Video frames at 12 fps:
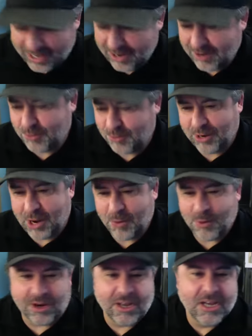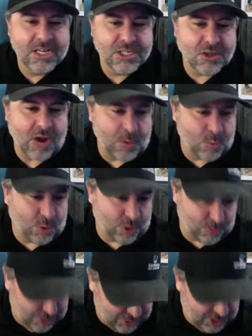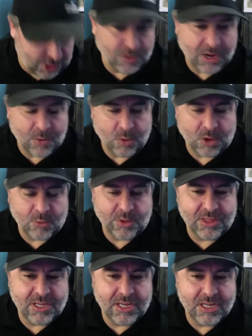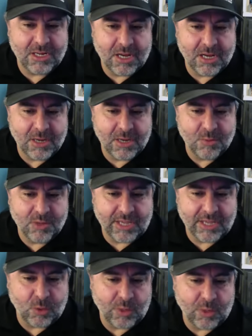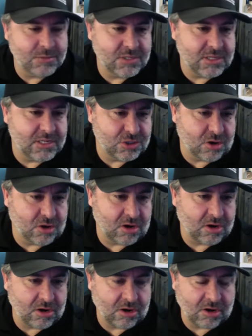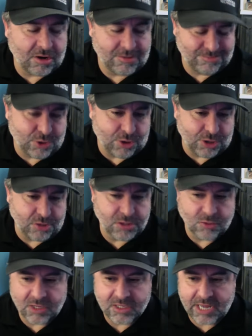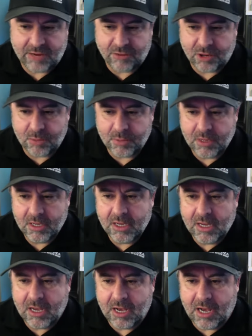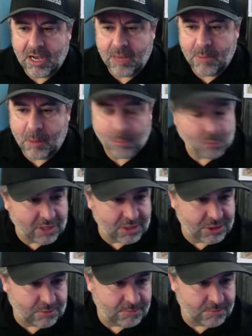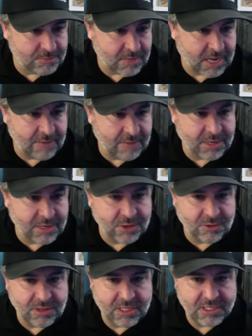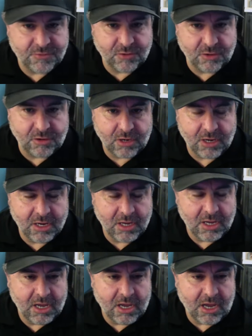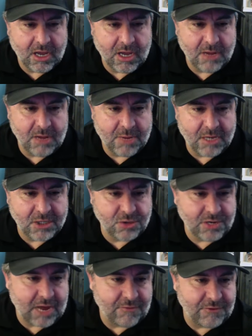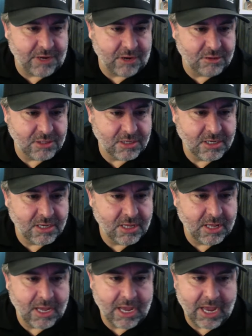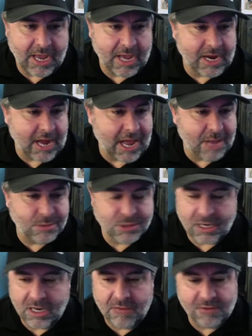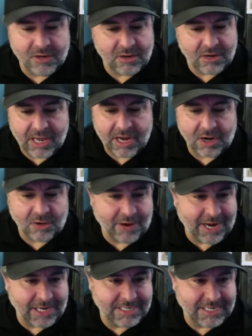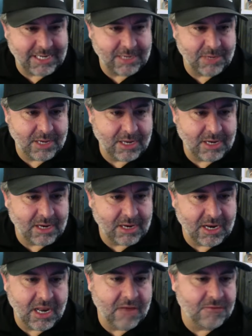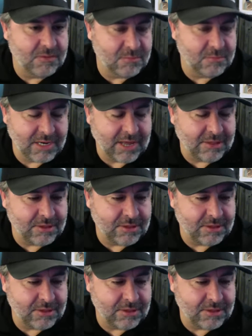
Where do I work? So I work with you. I work with with Keller Williams, the Cardoza Real Estate Group. I'm a realtor. I've been doing this for about 2.5 years, and I absolutely love it. We've got a great team and love them to death.